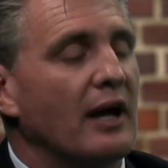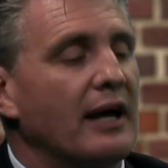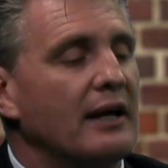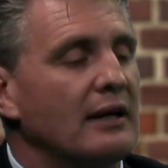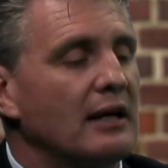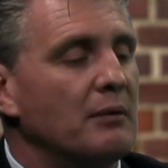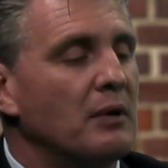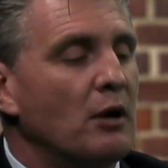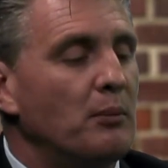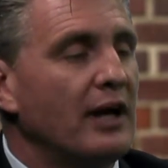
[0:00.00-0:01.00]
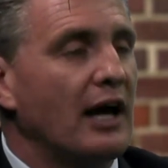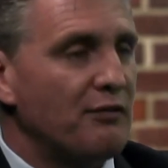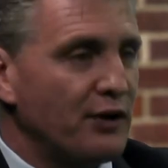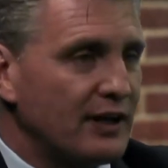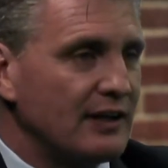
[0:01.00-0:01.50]
And being
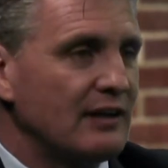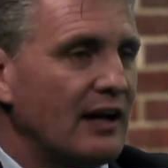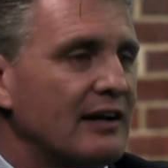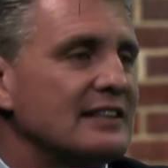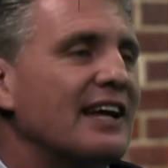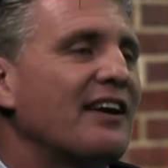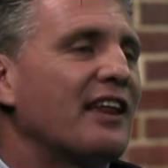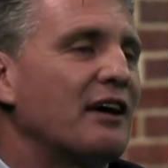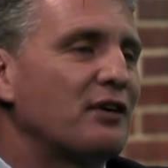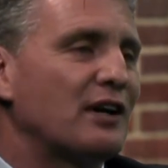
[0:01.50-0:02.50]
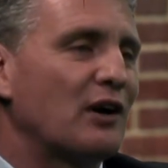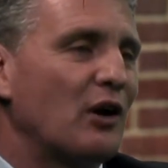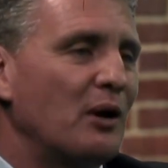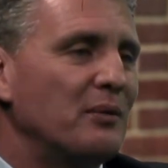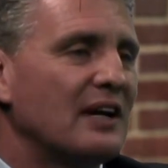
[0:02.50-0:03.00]
African, understanding the African
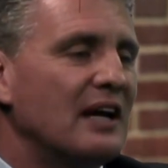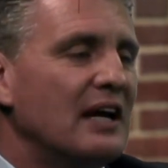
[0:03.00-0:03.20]
climate,